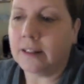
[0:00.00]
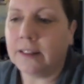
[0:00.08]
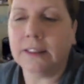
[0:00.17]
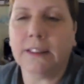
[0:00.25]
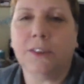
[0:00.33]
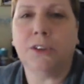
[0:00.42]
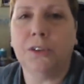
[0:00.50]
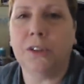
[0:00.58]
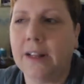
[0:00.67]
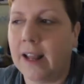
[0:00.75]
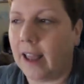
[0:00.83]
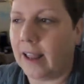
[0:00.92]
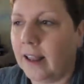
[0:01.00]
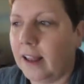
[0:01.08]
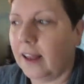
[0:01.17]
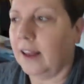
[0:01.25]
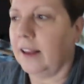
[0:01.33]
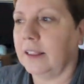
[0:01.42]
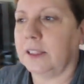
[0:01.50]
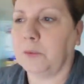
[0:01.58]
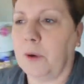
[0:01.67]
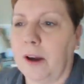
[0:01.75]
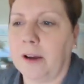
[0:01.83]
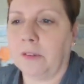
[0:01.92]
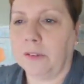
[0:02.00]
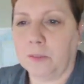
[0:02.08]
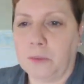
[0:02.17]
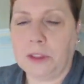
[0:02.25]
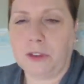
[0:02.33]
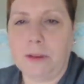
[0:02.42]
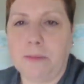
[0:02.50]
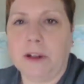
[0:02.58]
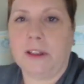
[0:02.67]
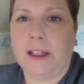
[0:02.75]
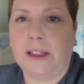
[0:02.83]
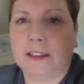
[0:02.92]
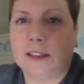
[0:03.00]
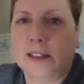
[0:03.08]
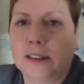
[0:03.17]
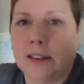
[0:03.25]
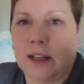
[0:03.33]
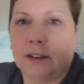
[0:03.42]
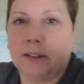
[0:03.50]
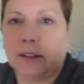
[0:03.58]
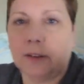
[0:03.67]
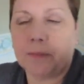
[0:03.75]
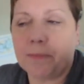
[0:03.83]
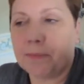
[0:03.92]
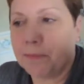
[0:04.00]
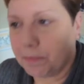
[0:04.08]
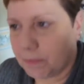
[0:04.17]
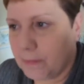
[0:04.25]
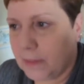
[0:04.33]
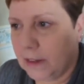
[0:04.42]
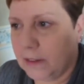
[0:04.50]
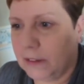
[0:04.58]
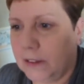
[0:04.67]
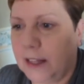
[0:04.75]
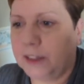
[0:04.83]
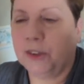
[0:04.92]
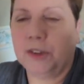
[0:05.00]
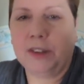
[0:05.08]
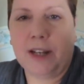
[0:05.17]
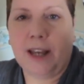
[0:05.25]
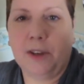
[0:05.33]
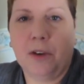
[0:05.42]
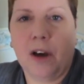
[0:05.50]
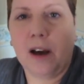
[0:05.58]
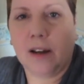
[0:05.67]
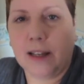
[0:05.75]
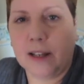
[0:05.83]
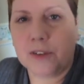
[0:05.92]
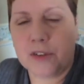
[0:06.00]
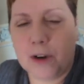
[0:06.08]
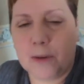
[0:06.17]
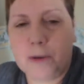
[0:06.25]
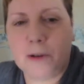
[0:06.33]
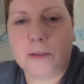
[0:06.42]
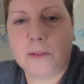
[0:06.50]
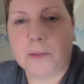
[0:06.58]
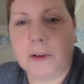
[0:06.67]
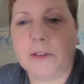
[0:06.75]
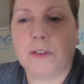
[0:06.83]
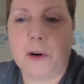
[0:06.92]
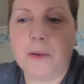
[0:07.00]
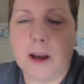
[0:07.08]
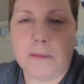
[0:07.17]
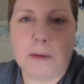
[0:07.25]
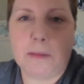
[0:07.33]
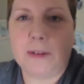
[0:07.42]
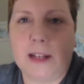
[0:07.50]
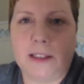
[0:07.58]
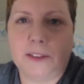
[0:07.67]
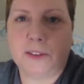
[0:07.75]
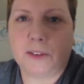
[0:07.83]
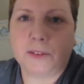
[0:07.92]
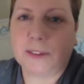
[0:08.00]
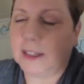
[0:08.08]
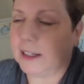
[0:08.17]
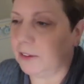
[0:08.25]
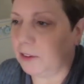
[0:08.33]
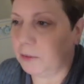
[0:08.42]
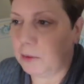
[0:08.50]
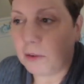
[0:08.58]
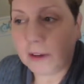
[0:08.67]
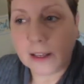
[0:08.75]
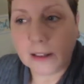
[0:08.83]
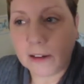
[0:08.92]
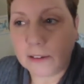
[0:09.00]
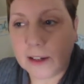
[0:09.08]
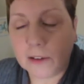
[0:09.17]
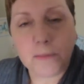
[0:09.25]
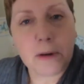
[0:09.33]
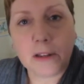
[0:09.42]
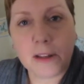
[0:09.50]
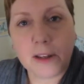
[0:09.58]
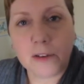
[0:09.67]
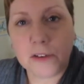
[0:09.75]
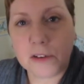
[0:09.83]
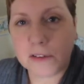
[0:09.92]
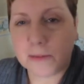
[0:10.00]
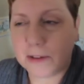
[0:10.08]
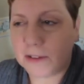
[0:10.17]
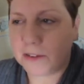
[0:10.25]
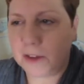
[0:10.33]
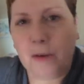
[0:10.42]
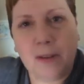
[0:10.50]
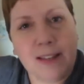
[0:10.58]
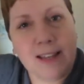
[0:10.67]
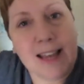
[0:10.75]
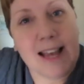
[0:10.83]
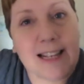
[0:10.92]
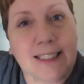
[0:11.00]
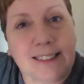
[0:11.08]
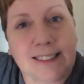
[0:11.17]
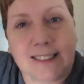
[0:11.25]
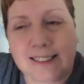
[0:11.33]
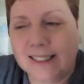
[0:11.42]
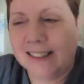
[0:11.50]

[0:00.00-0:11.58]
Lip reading: This is your day. This is why we treat birthdays in this house. That's your day. You can't get into trouble. When growing up, Mum and Dad used to say, you won't get yelled at on birthday or Christmas. So, yes.